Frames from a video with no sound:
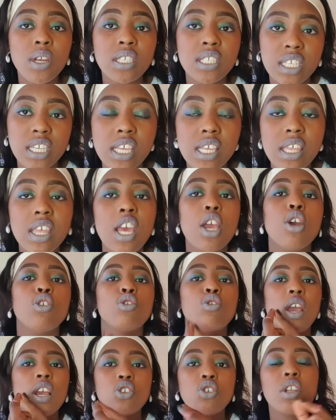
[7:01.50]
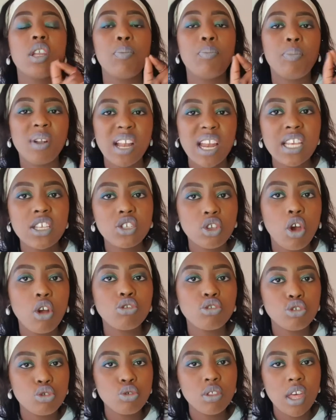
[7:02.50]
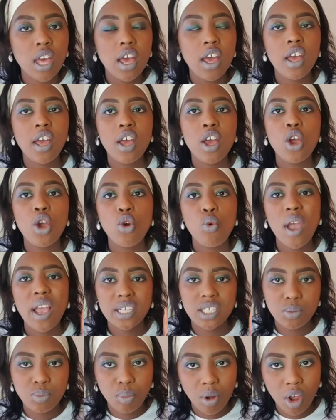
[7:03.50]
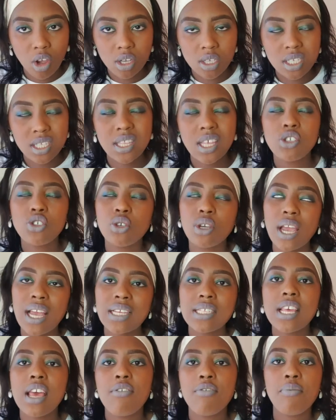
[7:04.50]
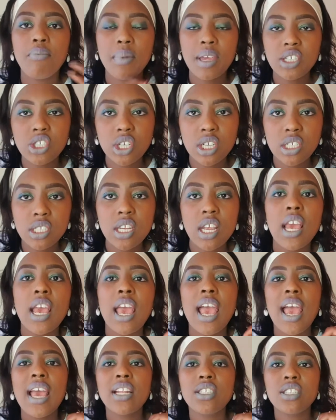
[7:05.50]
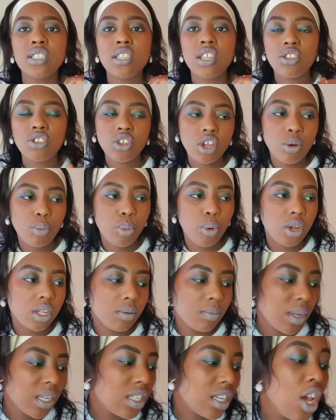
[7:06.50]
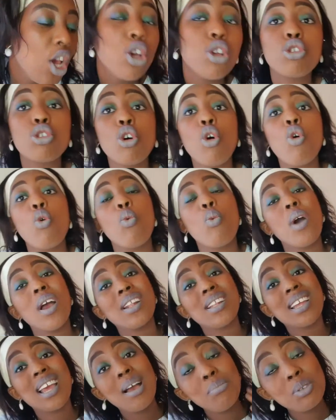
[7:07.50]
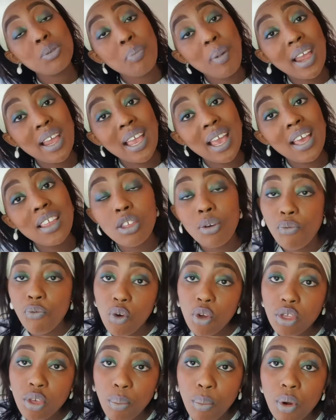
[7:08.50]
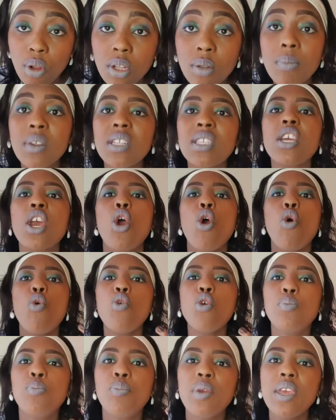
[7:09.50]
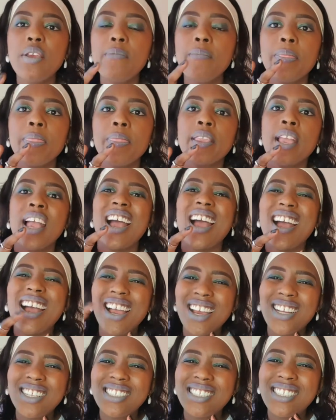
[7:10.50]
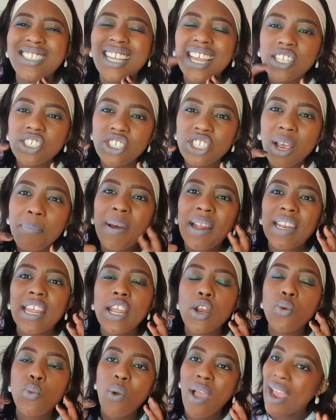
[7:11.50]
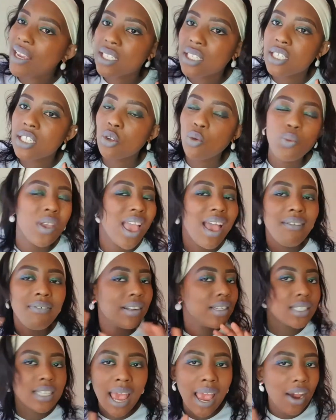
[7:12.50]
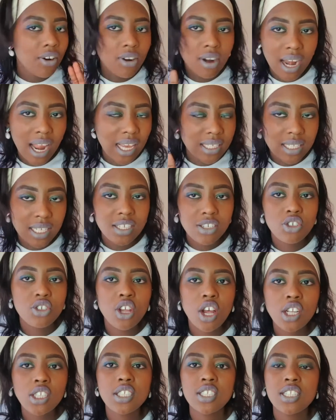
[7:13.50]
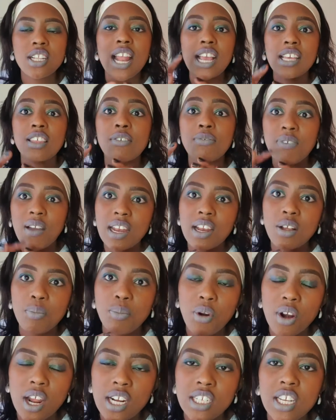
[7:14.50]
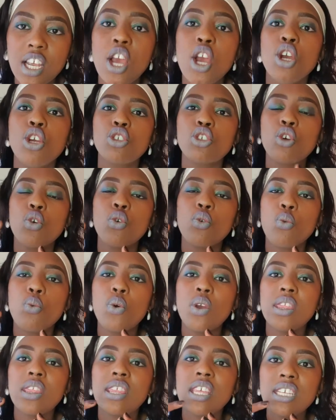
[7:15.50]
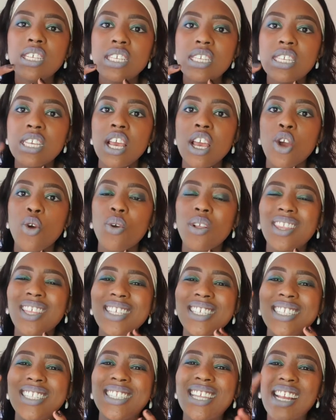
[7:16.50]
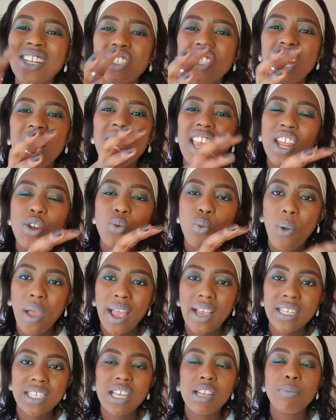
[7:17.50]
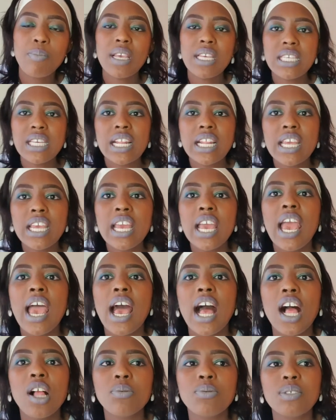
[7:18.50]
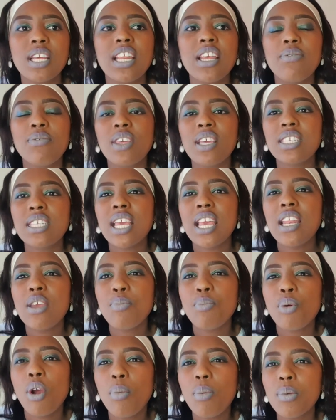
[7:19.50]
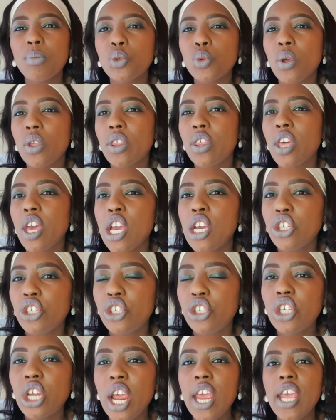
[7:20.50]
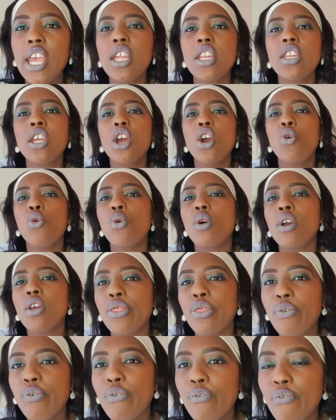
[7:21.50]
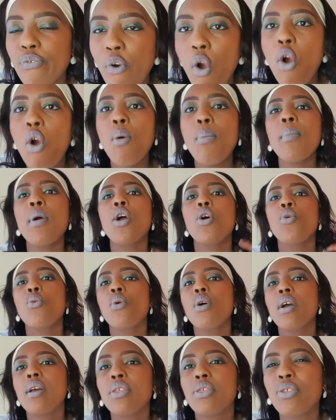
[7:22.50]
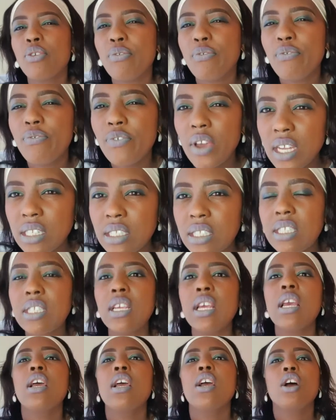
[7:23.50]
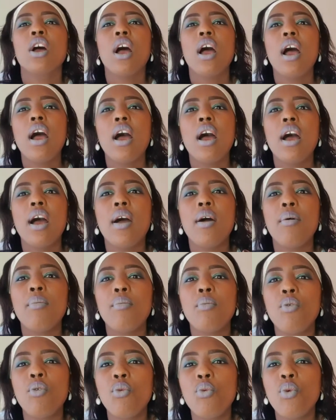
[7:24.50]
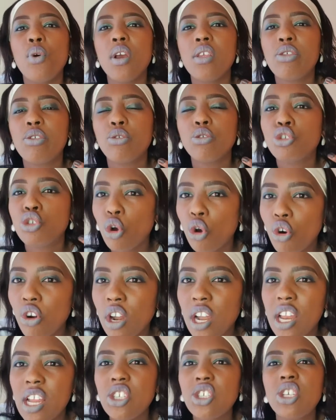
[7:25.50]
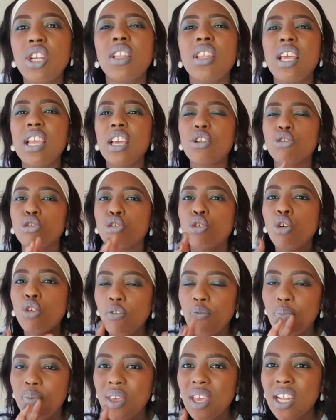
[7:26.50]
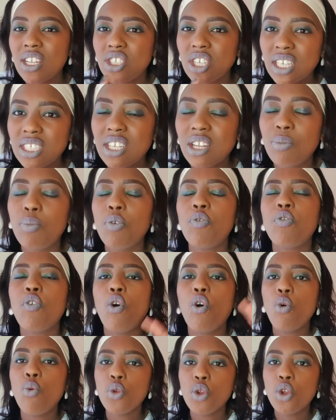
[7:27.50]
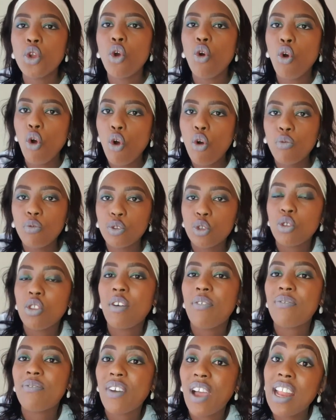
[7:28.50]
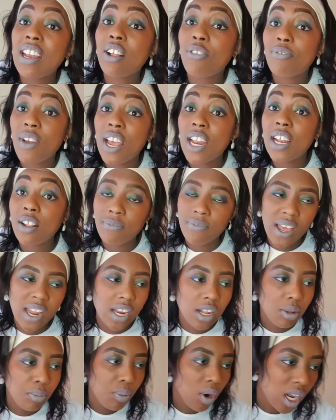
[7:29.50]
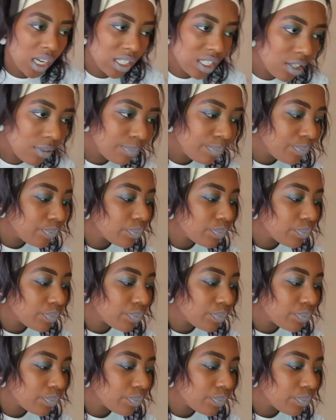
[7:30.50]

teeth to actually place onto the wax blocks that you guys have measured at the third appointment. So what comes back at the fourth appointment would be a denture but in wax. We haven't acrylized it, it's not like the final product. So with this denture in wax, it basically helps that if there's any problems with shade, with form, with fit, with jaw relation, they can sort of be adjusted before we go off to the final product.